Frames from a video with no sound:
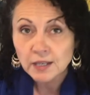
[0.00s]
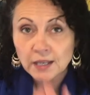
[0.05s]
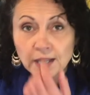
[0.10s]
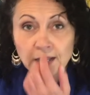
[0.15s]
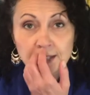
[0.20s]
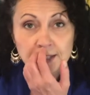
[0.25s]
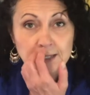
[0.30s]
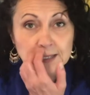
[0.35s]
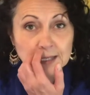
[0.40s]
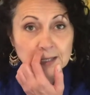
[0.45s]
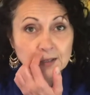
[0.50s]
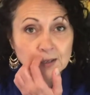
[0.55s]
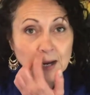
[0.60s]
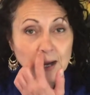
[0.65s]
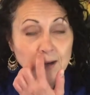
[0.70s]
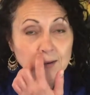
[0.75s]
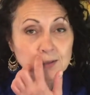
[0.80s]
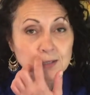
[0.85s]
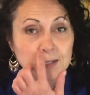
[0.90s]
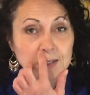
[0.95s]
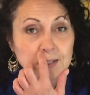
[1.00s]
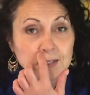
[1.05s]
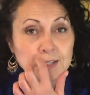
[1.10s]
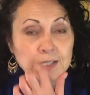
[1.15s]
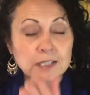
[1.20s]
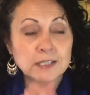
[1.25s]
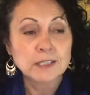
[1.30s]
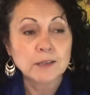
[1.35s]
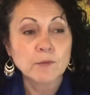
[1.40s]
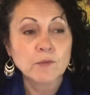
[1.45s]
and see their houses,
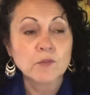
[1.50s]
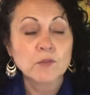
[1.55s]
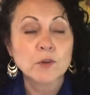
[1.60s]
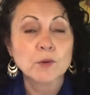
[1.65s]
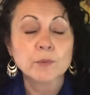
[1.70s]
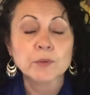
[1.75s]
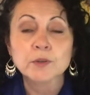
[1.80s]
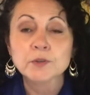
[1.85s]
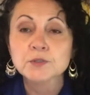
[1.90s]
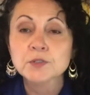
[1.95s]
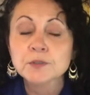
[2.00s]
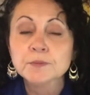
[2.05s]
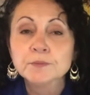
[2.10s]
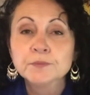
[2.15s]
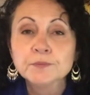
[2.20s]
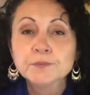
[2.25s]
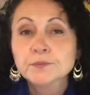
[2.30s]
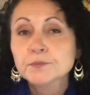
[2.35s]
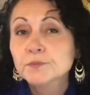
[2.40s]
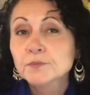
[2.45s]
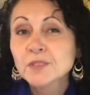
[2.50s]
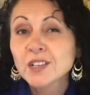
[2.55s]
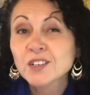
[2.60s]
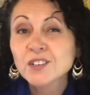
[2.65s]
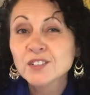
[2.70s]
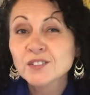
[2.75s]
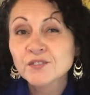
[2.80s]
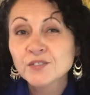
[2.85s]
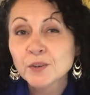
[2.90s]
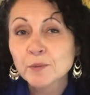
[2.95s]
see some of their builds. They
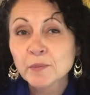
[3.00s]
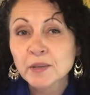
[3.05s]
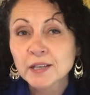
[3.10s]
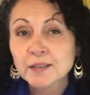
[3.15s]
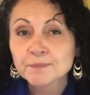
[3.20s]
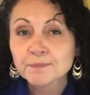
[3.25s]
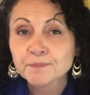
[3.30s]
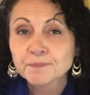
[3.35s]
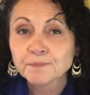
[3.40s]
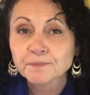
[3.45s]
couldn't fit me in.